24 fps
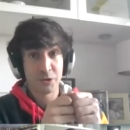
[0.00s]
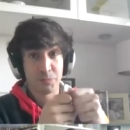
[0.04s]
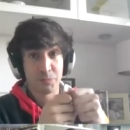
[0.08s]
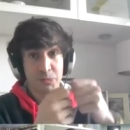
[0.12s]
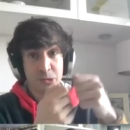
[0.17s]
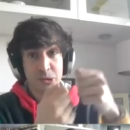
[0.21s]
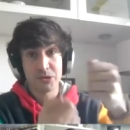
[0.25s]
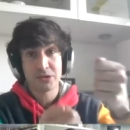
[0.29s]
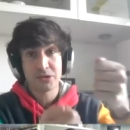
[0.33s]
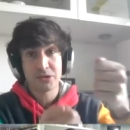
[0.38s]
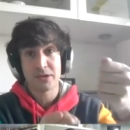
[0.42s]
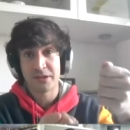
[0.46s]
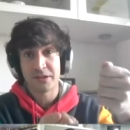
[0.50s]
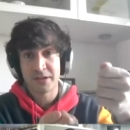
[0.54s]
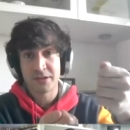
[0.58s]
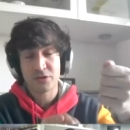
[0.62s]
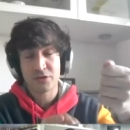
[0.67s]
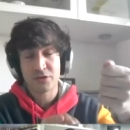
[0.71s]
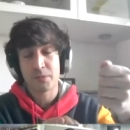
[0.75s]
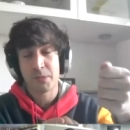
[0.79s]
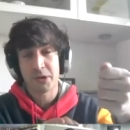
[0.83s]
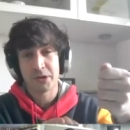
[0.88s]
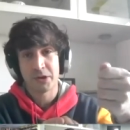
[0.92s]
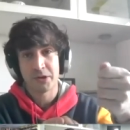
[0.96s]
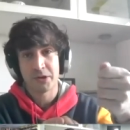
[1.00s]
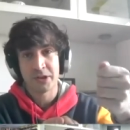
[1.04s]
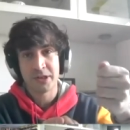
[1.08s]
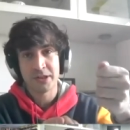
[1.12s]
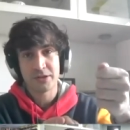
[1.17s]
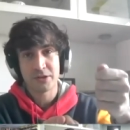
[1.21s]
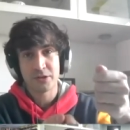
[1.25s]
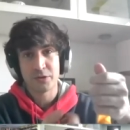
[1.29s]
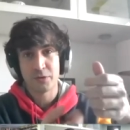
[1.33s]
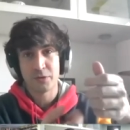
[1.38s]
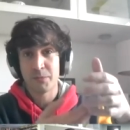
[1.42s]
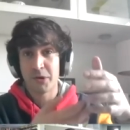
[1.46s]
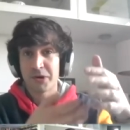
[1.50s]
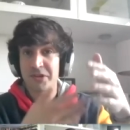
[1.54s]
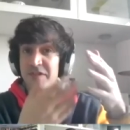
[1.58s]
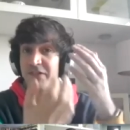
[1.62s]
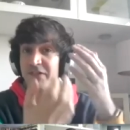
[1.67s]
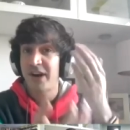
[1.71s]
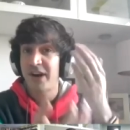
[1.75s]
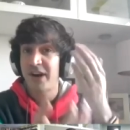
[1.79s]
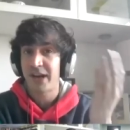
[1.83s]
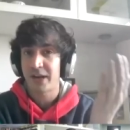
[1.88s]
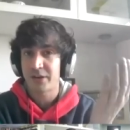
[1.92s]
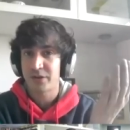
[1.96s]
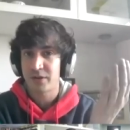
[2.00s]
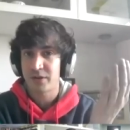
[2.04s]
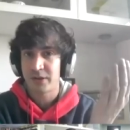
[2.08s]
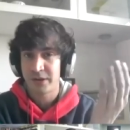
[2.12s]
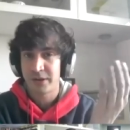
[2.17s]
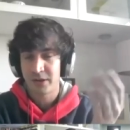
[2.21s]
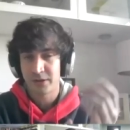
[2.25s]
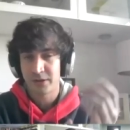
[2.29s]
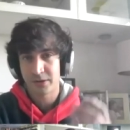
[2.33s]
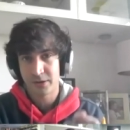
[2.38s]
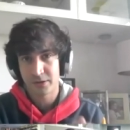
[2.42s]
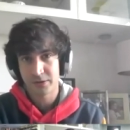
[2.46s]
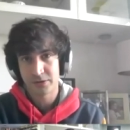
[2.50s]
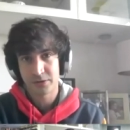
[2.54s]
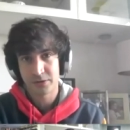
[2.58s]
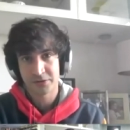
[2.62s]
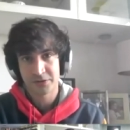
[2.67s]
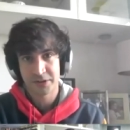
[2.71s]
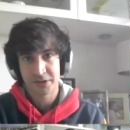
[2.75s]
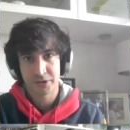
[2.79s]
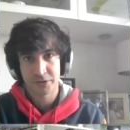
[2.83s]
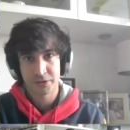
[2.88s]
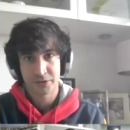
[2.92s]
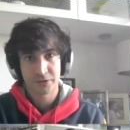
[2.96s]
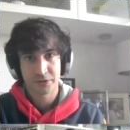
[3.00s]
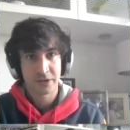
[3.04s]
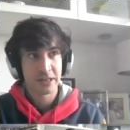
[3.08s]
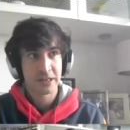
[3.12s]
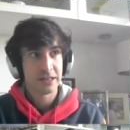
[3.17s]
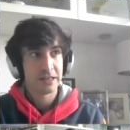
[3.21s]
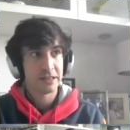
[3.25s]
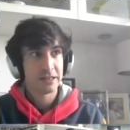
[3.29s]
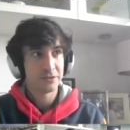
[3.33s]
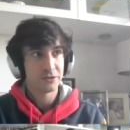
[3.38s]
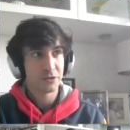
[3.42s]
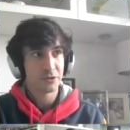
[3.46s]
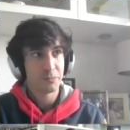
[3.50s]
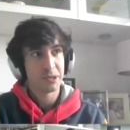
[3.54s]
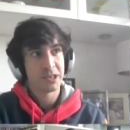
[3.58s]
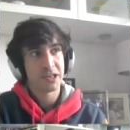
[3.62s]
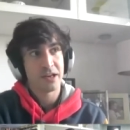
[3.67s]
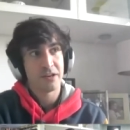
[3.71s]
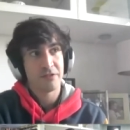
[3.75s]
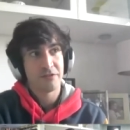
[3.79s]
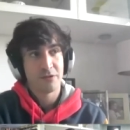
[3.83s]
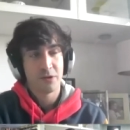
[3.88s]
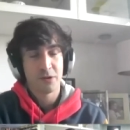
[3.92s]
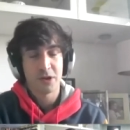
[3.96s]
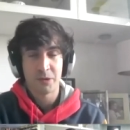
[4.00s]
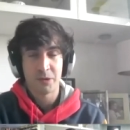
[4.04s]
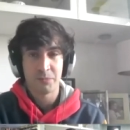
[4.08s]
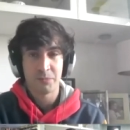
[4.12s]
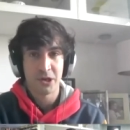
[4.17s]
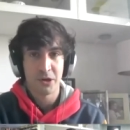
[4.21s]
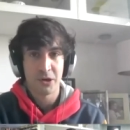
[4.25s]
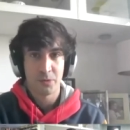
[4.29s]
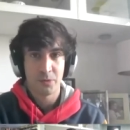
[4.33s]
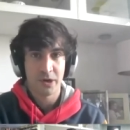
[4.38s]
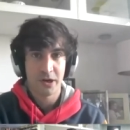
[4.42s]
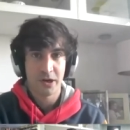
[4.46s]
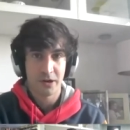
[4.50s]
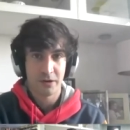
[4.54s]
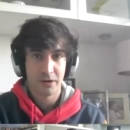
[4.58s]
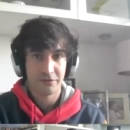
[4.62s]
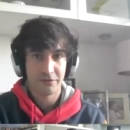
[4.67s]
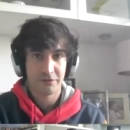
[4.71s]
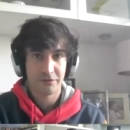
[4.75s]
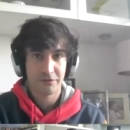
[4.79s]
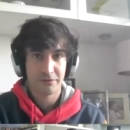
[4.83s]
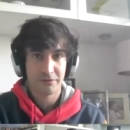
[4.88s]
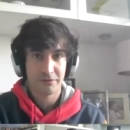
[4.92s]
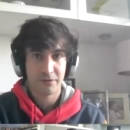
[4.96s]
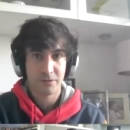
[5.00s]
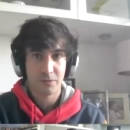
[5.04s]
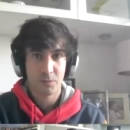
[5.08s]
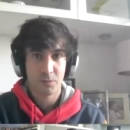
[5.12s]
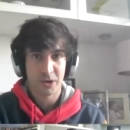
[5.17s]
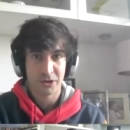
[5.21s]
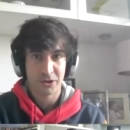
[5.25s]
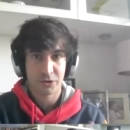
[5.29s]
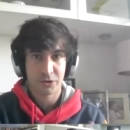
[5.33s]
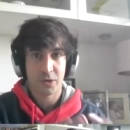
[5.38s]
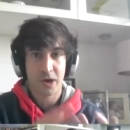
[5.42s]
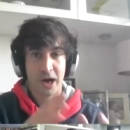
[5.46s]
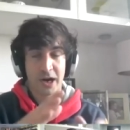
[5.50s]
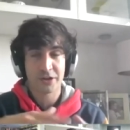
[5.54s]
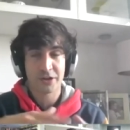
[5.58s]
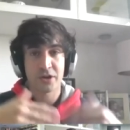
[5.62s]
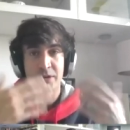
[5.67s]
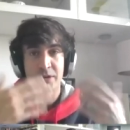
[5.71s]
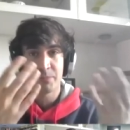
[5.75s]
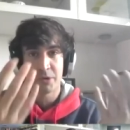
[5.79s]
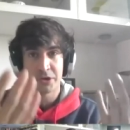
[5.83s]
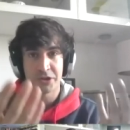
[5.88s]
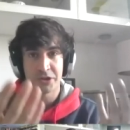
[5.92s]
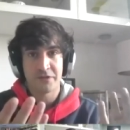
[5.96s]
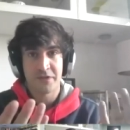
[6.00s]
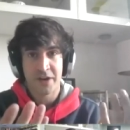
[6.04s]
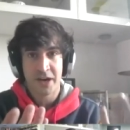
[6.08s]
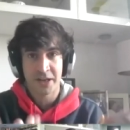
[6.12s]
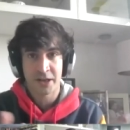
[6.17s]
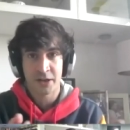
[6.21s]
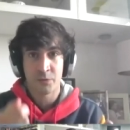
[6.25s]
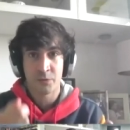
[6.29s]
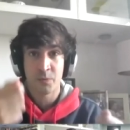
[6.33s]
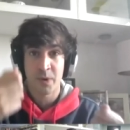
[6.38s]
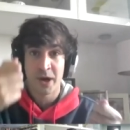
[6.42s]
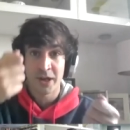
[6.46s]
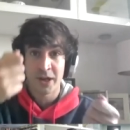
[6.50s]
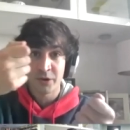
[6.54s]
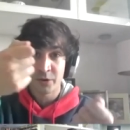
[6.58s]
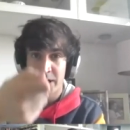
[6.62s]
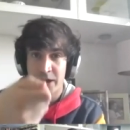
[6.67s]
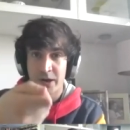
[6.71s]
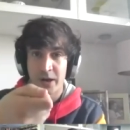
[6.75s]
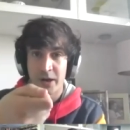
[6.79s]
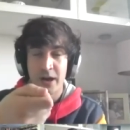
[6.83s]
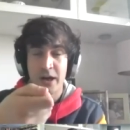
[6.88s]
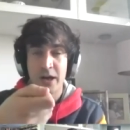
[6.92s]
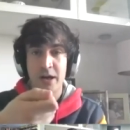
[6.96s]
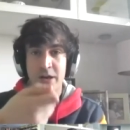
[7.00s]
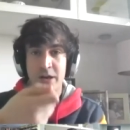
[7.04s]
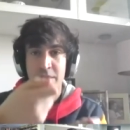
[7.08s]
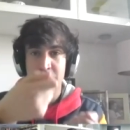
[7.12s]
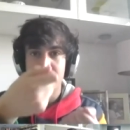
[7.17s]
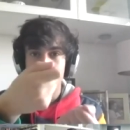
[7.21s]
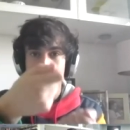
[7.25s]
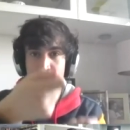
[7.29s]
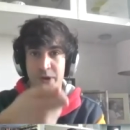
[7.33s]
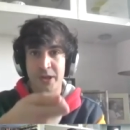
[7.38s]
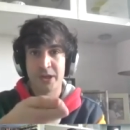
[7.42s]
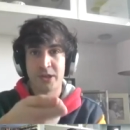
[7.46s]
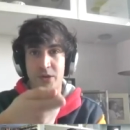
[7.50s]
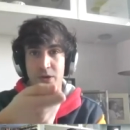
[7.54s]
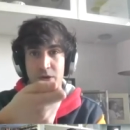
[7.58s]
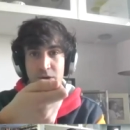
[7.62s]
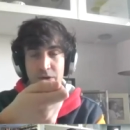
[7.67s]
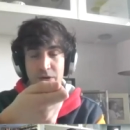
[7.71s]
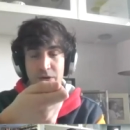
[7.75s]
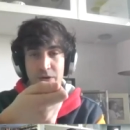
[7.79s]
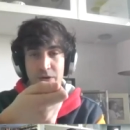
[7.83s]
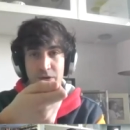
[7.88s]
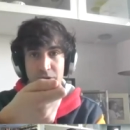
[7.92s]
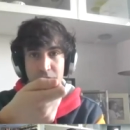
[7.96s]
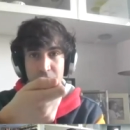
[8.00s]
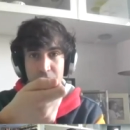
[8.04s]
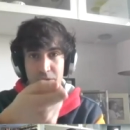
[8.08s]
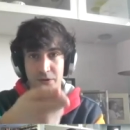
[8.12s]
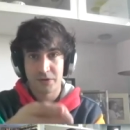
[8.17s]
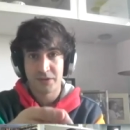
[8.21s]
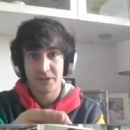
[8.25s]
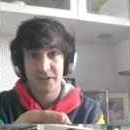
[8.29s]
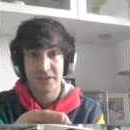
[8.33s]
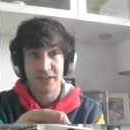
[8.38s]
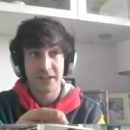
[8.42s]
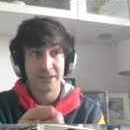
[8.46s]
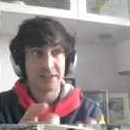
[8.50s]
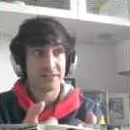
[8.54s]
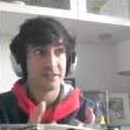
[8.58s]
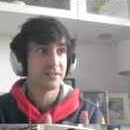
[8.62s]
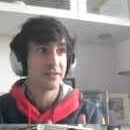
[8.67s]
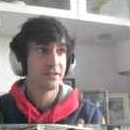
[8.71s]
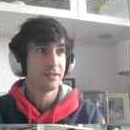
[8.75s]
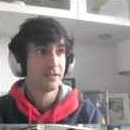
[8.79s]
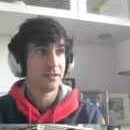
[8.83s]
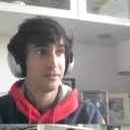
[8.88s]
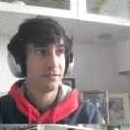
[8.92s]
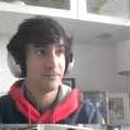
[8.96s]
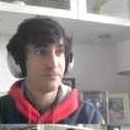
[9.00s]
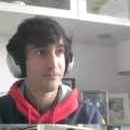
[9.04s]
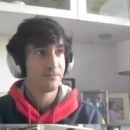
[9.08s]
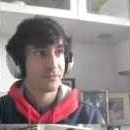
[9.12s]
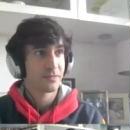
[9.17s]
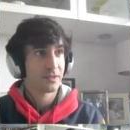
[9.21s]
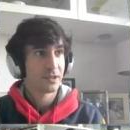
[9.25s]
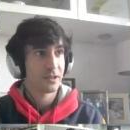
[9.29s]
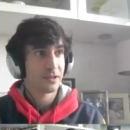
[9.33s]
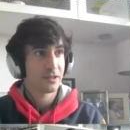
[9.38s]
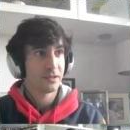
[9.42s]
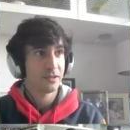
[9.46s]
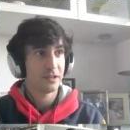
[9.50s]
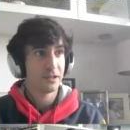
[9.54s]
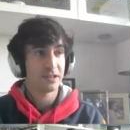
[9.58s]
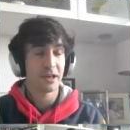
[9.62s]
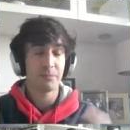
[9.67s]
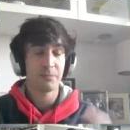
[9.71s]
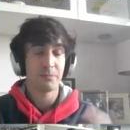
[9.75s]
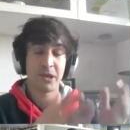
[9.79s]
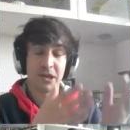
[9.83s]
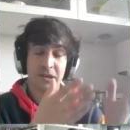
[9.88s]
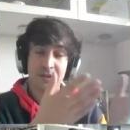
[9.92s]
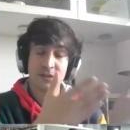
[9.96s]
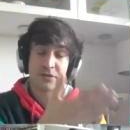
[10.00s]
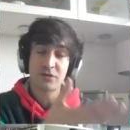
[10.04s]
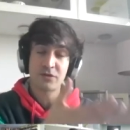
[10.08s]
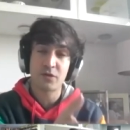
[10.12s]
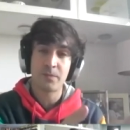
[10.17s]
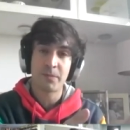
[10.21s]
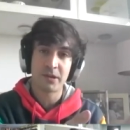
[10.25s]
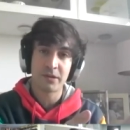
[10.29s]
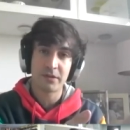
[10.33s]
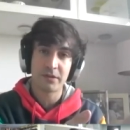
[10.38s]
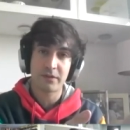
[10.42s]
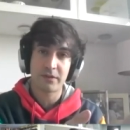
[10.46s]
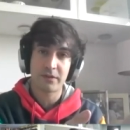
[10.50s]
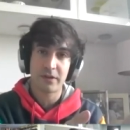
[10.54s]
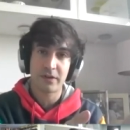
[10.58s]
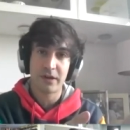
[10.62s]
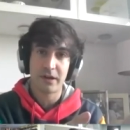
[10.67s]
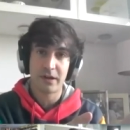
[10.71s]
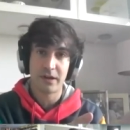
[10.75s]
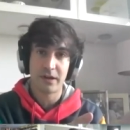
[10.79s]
put an instrument on it, you modify actually your circuit. So be careful and be aware of what you're actually modifying when you are doing your test. It can be an instrument.